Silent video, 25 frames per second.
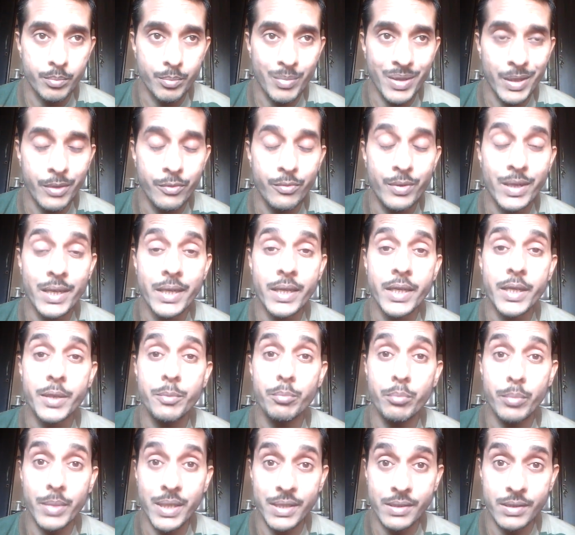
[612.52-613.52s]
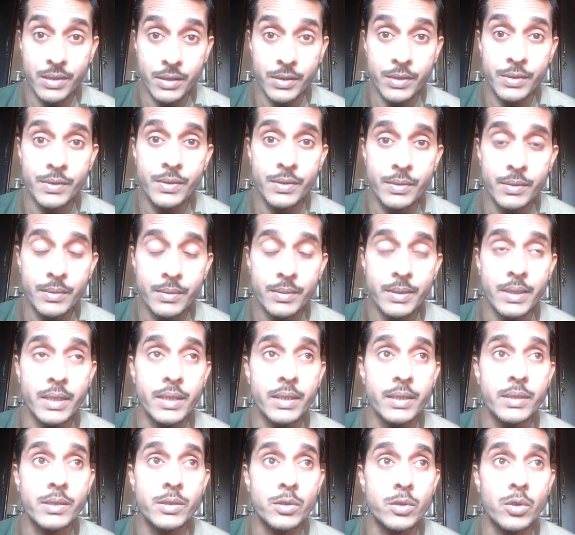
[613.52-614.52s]
preventive measures,
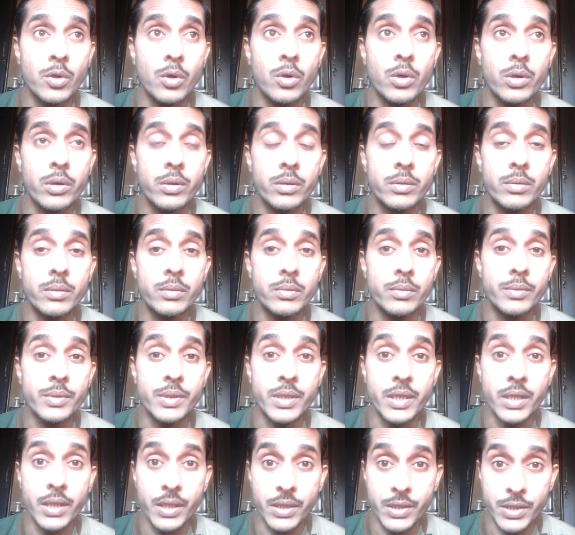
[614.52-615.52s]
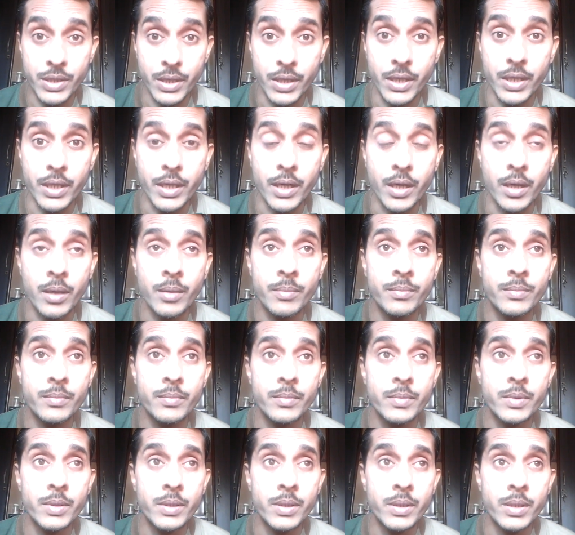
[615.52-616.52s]
that is called dinacharya,
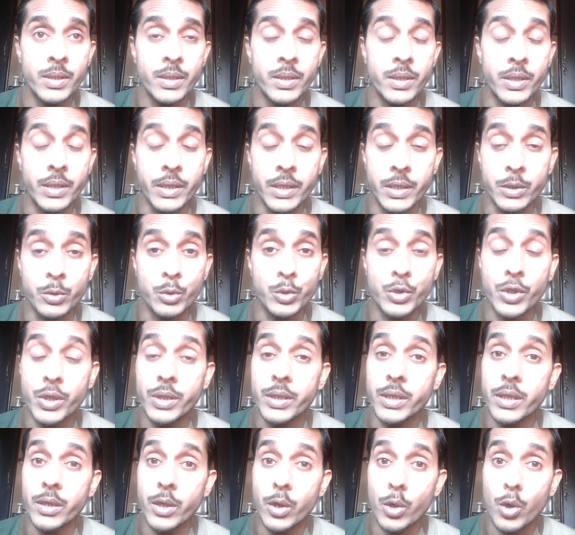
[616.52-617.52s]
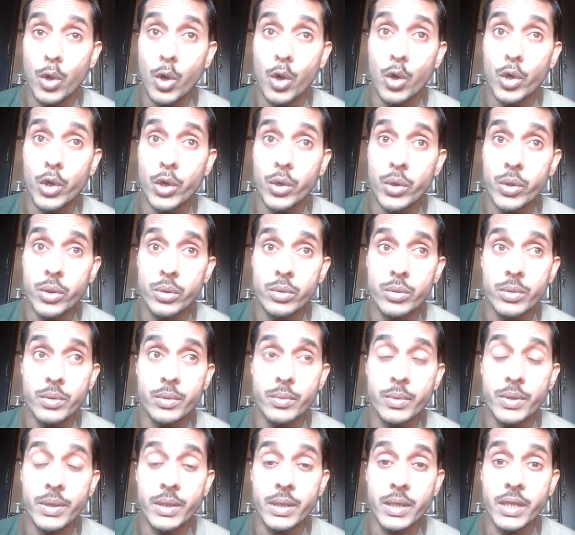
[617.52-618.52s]
ritucharya, not
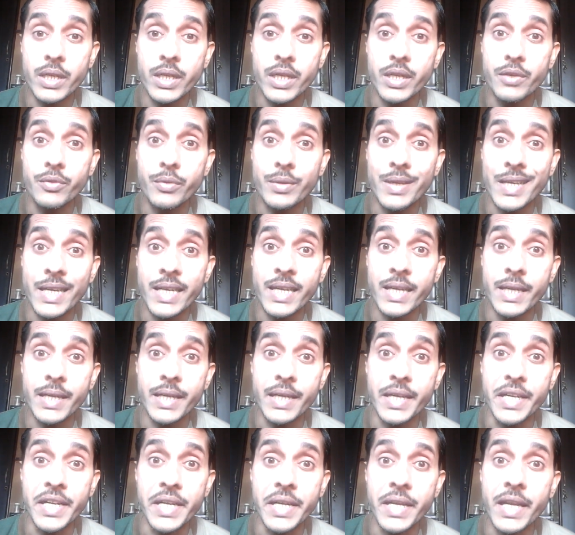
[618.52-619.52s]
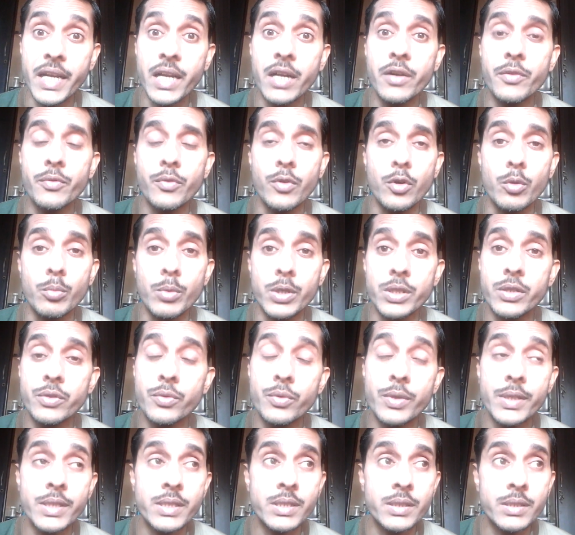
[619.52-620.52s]
in a very detailed form,
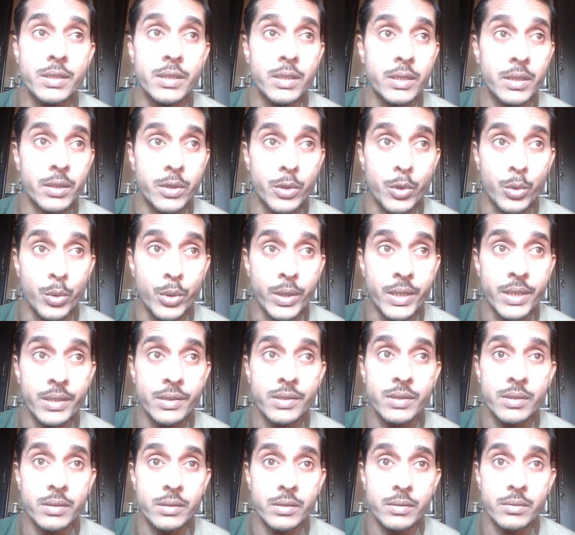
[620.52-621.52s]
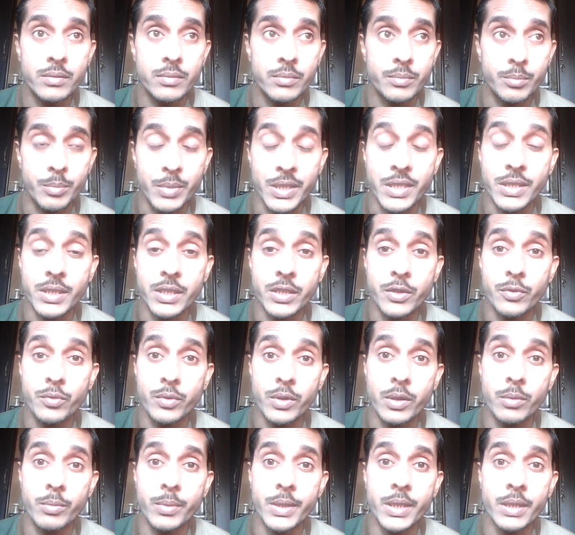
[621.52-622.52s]
otherwise the today's patient
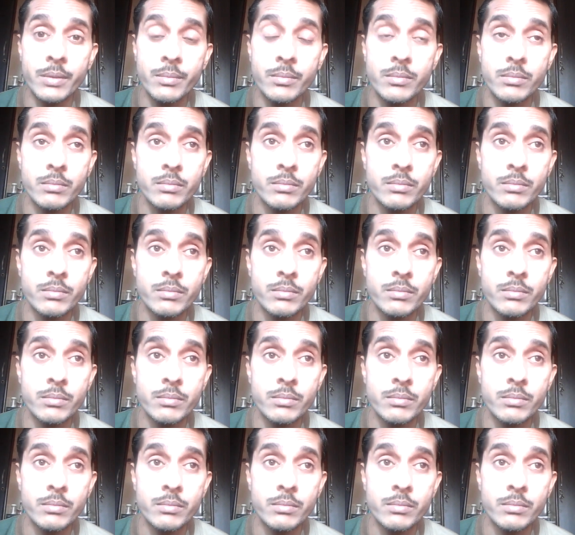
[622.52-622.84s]
will be